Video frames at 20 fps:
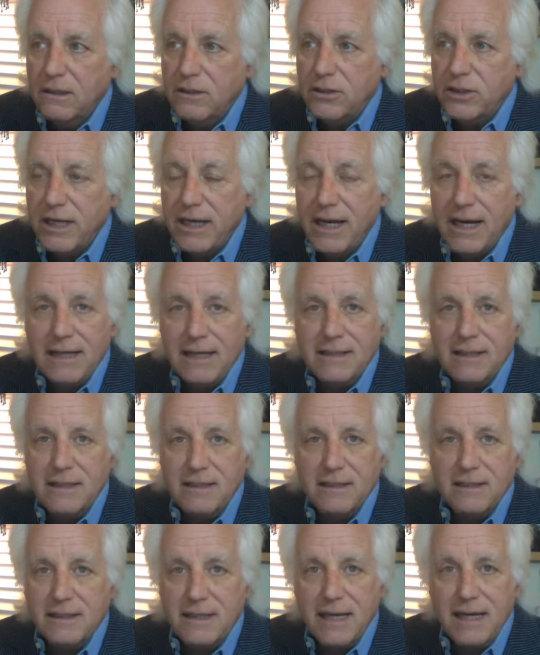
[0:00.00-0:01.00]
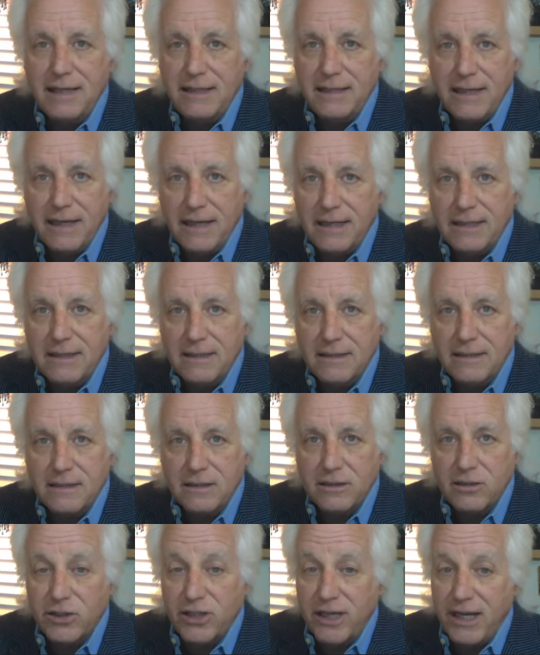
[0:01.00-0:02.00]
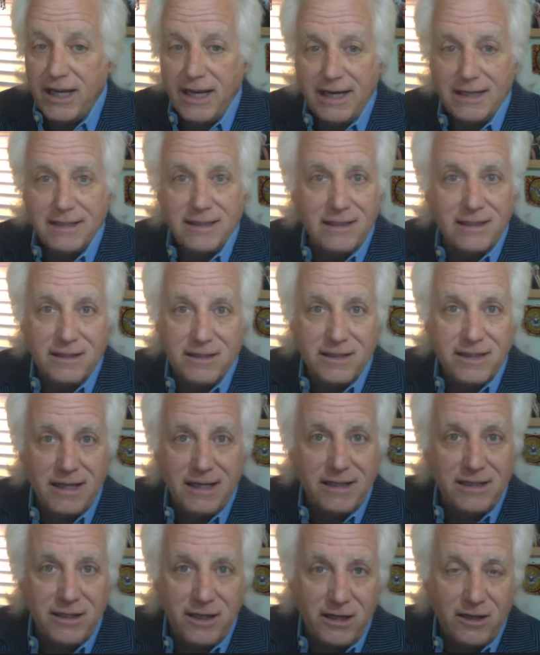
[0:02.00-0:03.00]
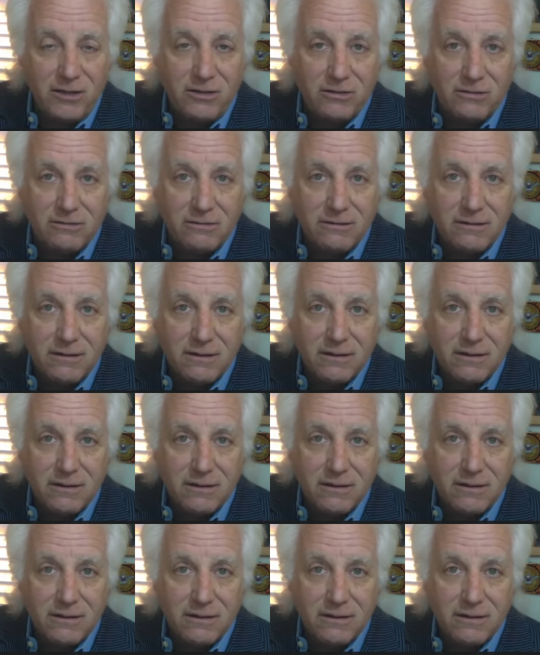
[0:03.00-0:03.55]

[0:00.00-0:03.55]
She hasn't said yes. She hasn't said no.